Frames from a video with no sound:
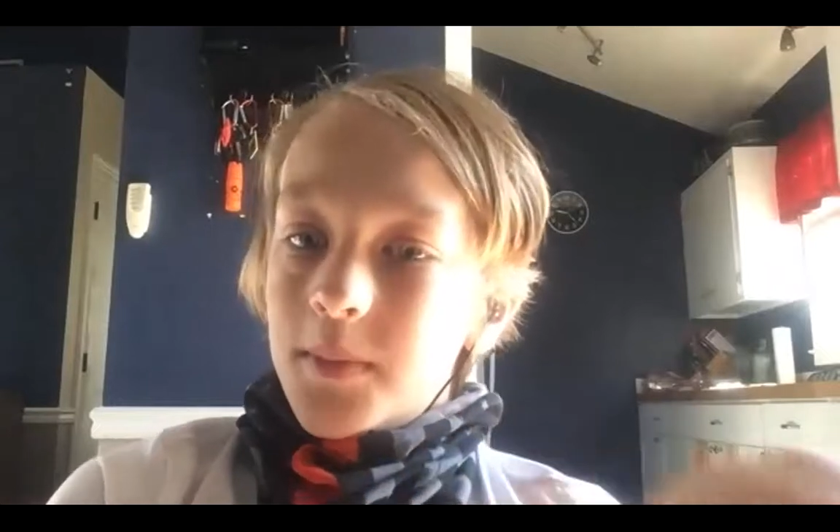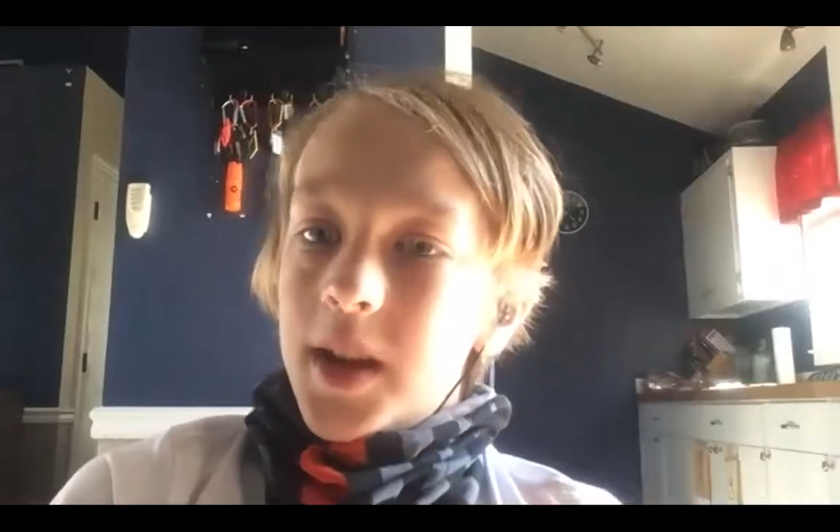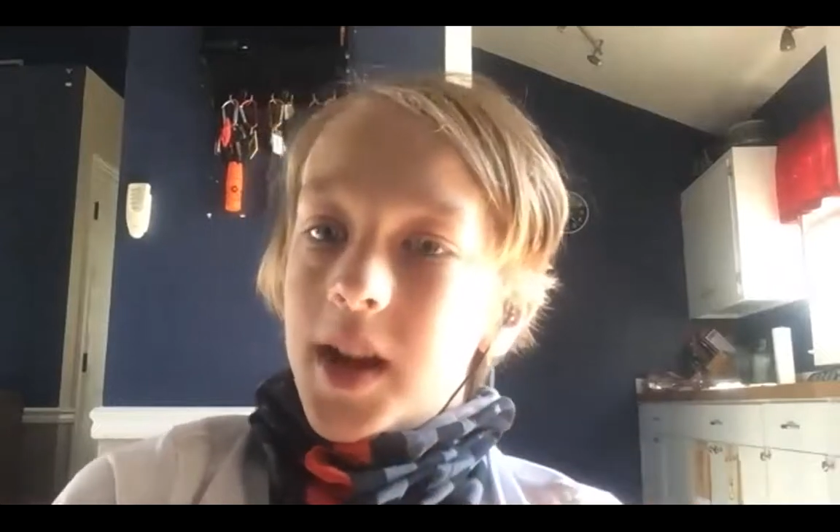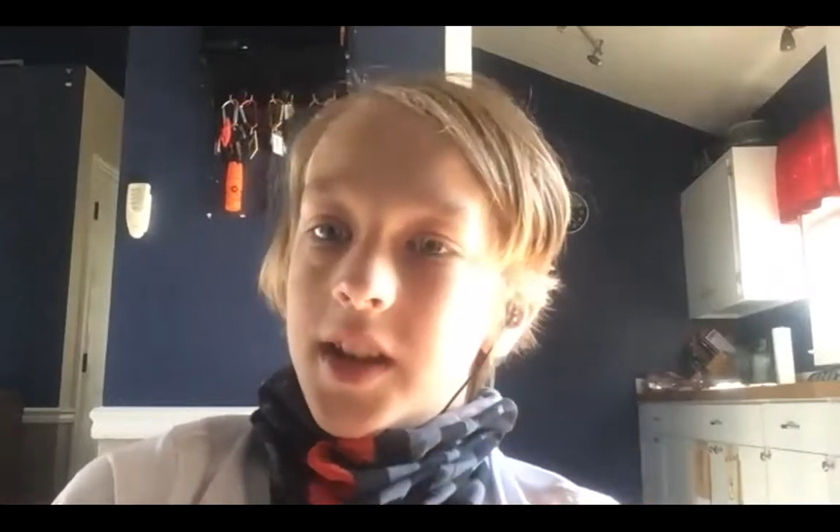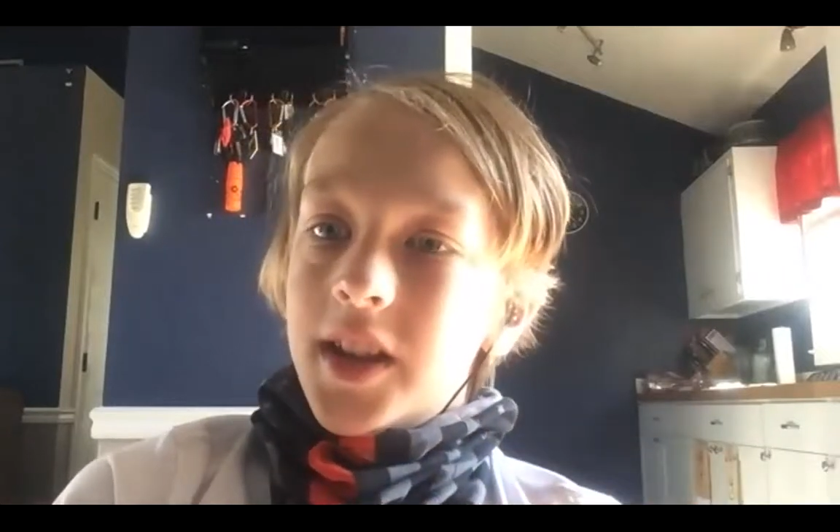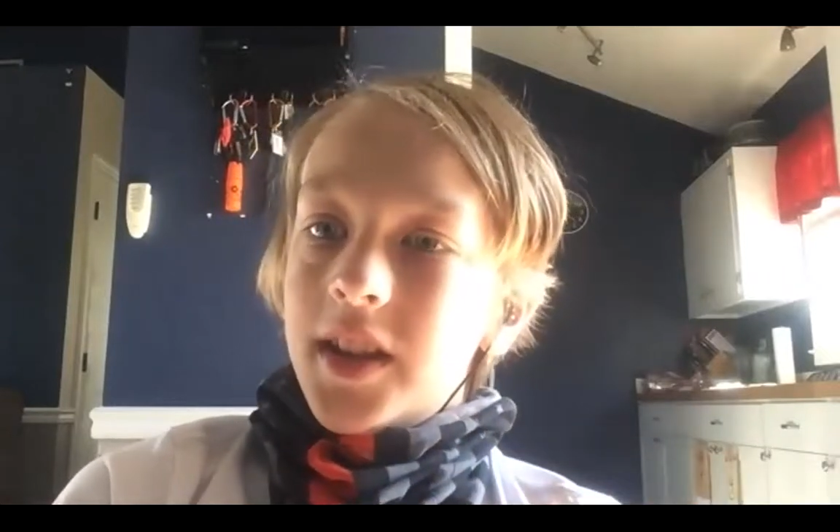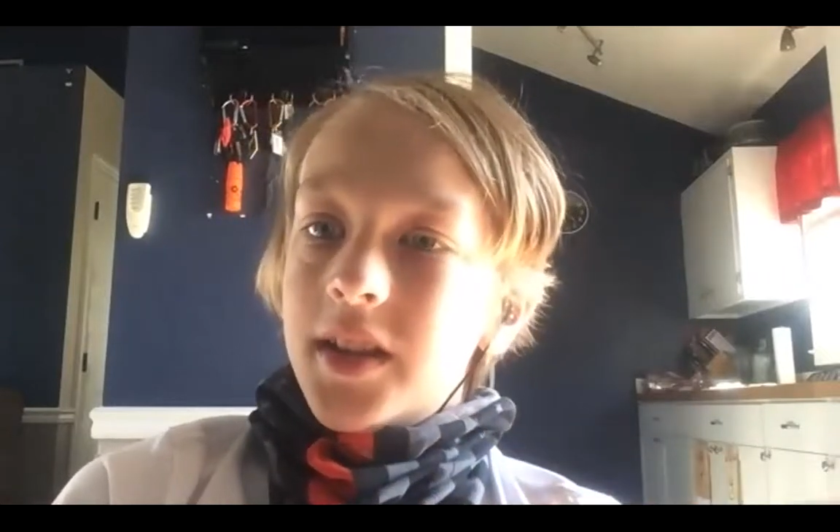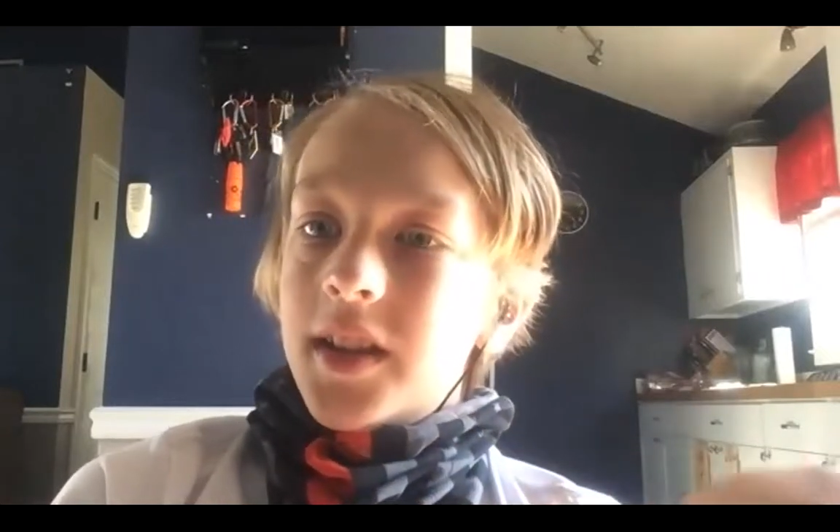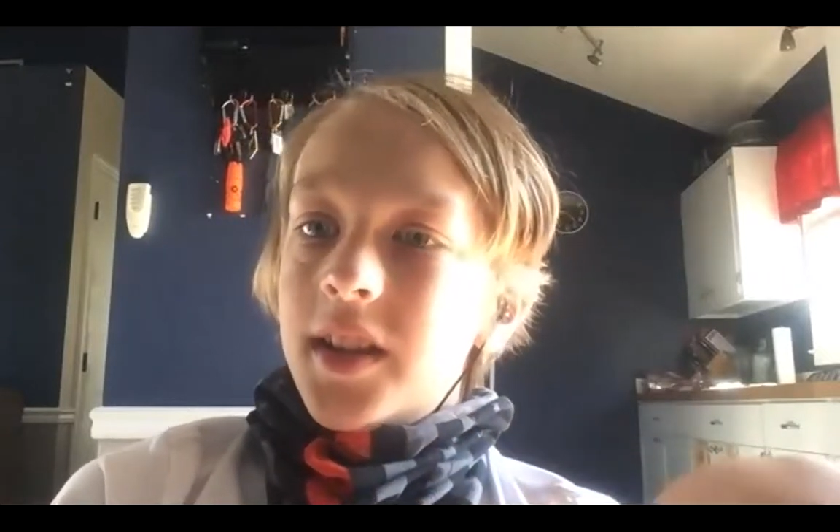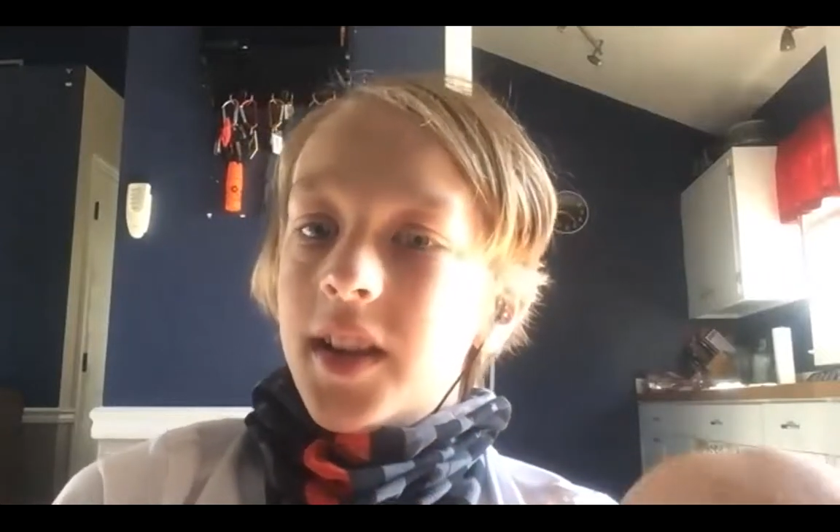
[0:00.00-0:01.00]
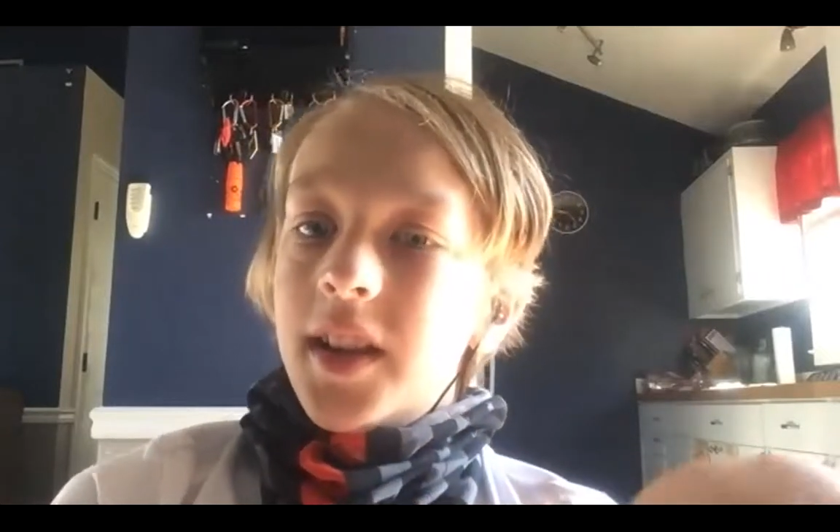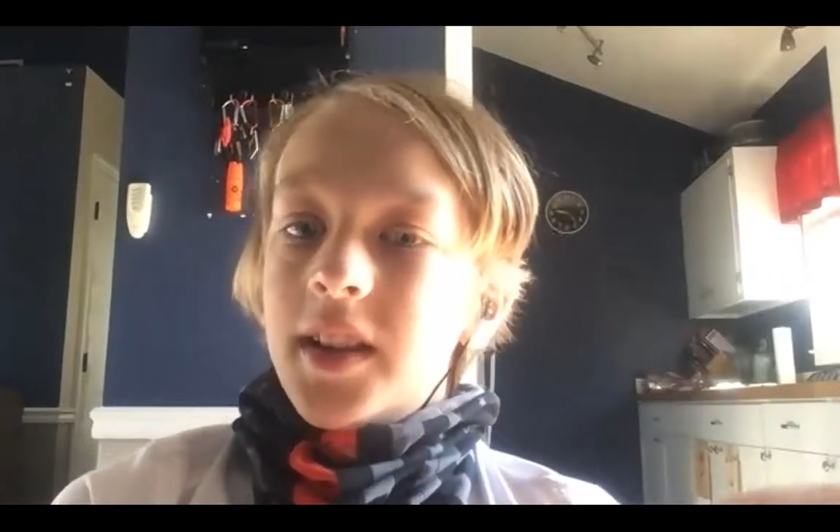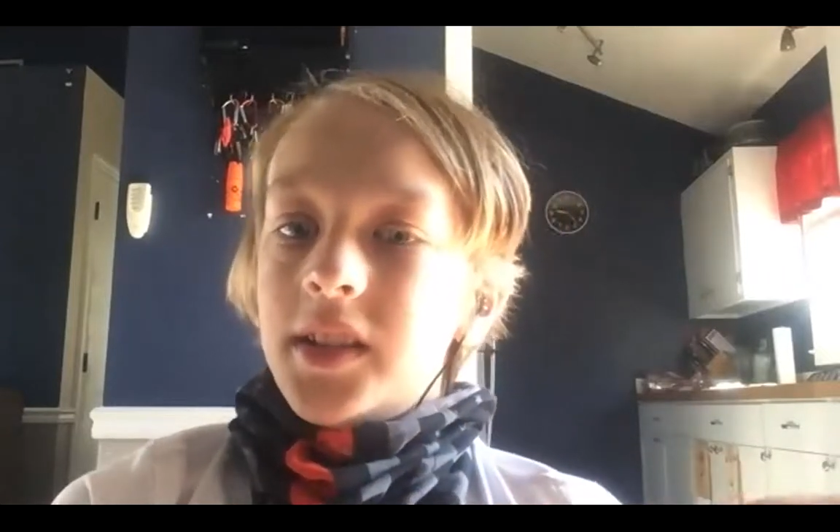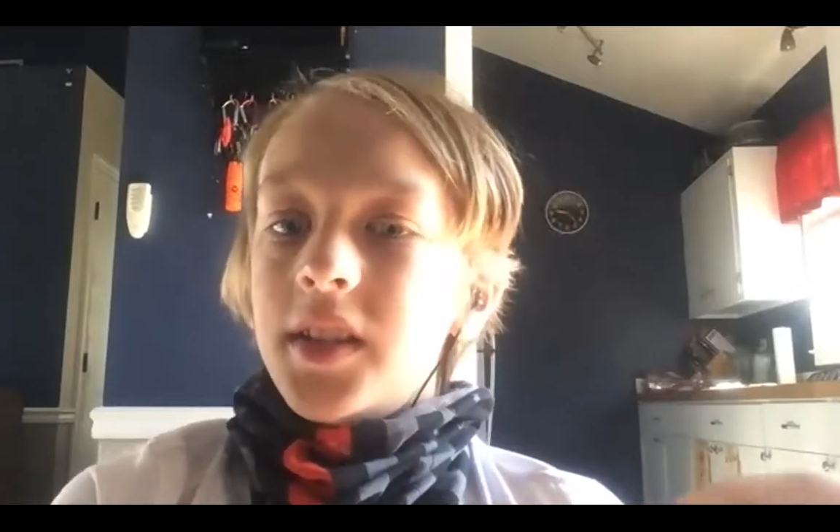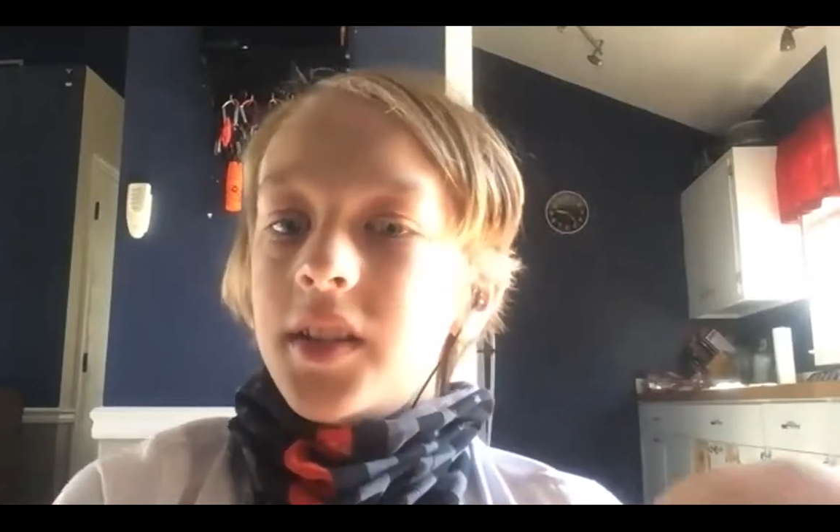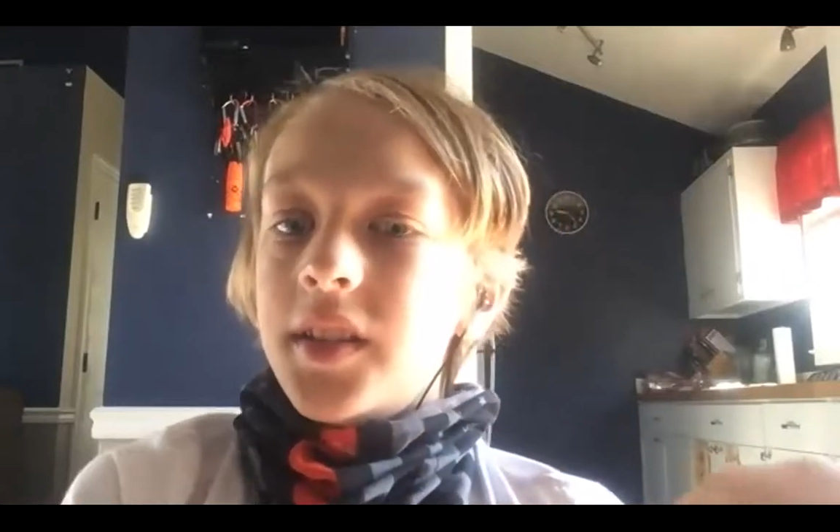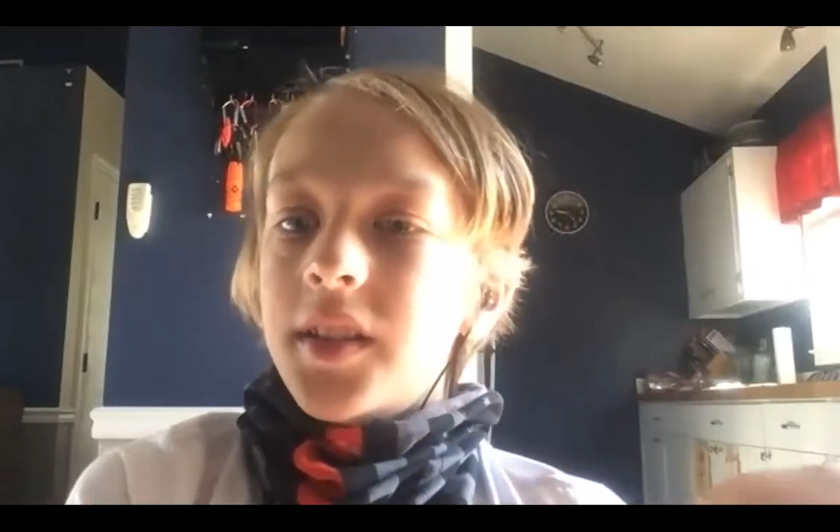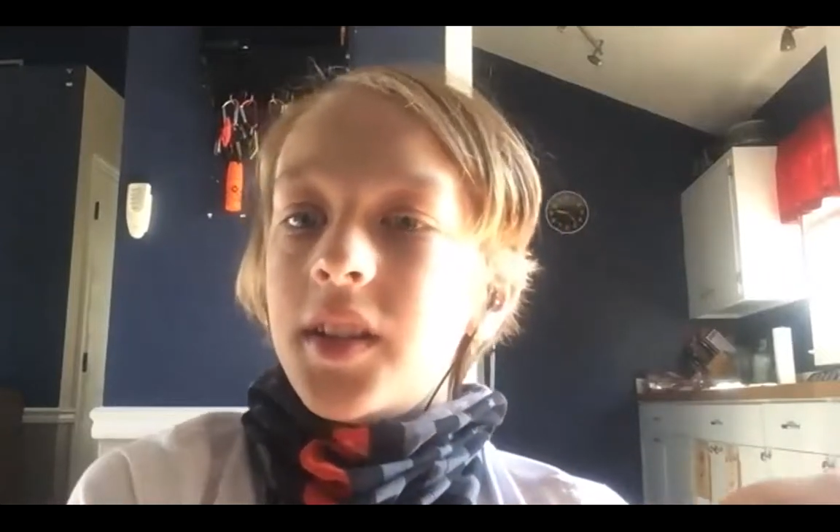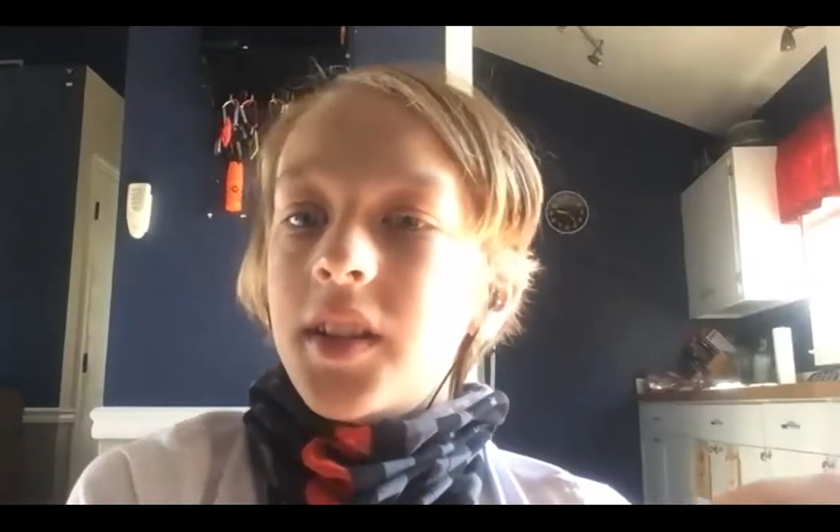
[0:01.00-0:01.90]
body and it goes